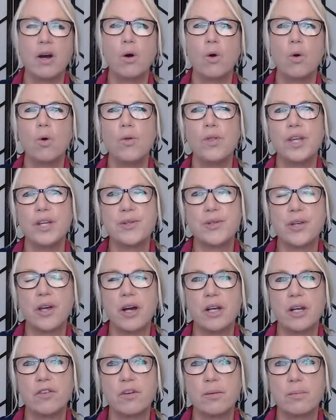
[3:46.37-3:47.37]
All these
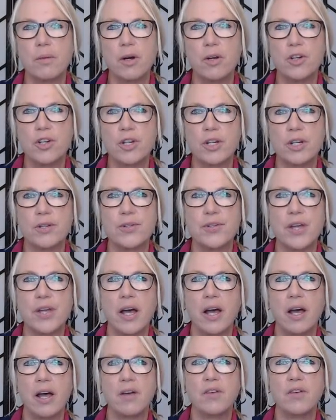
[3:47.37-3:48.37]
kind of emotions
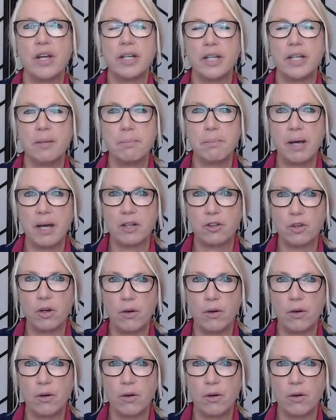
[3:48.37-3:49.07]
have an impact